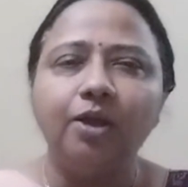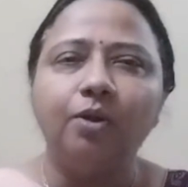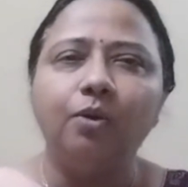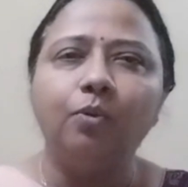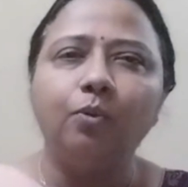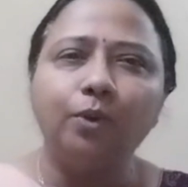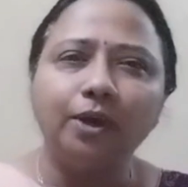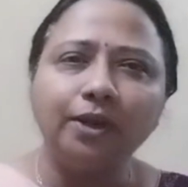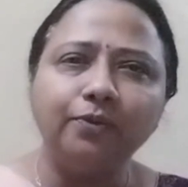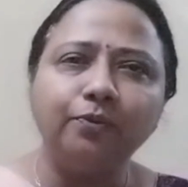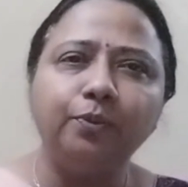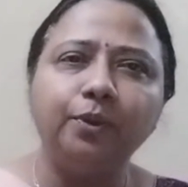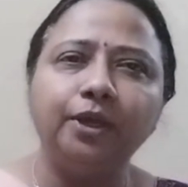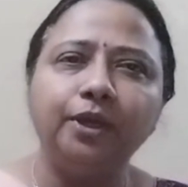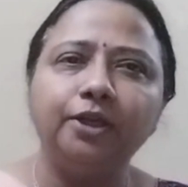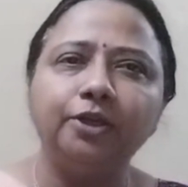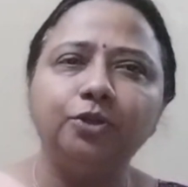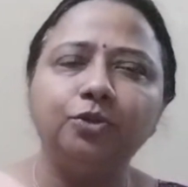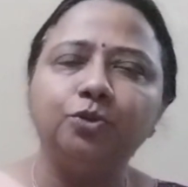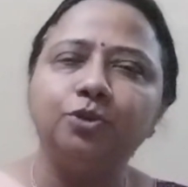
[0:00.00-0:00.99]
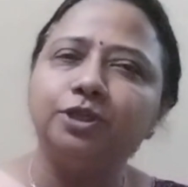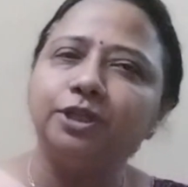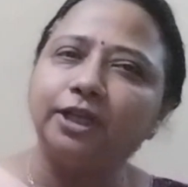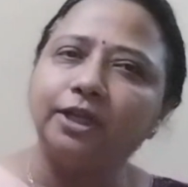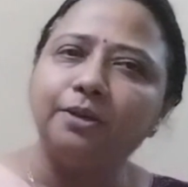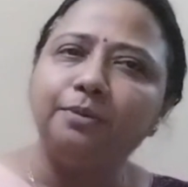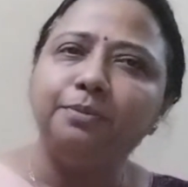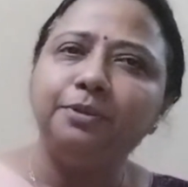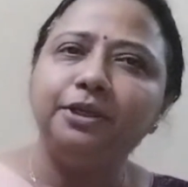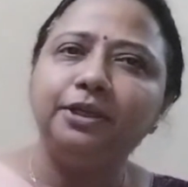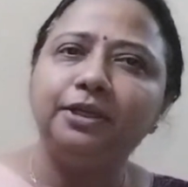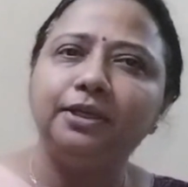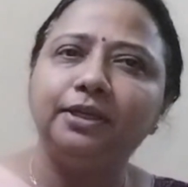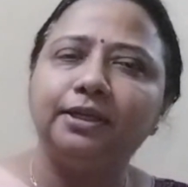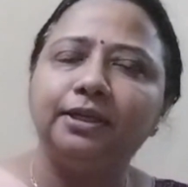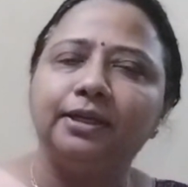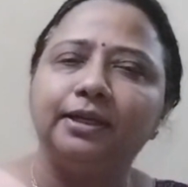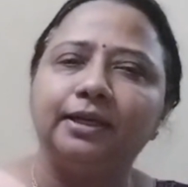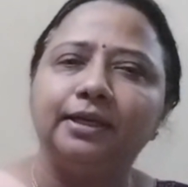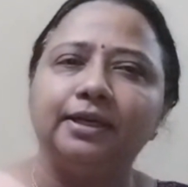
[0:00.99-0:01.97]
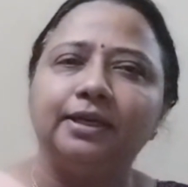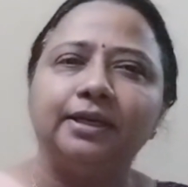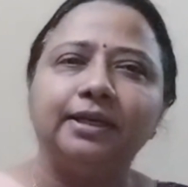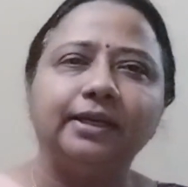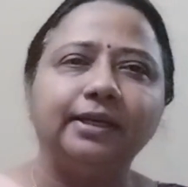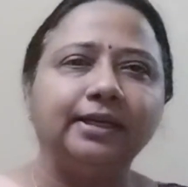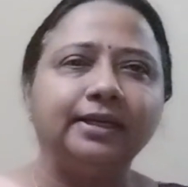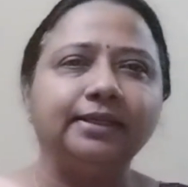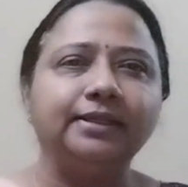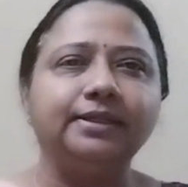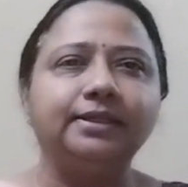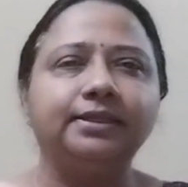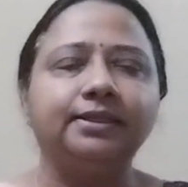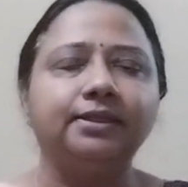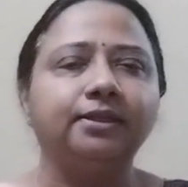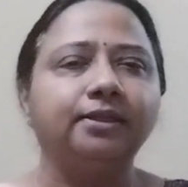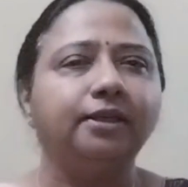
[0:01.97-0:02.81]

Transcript: one way to tell me is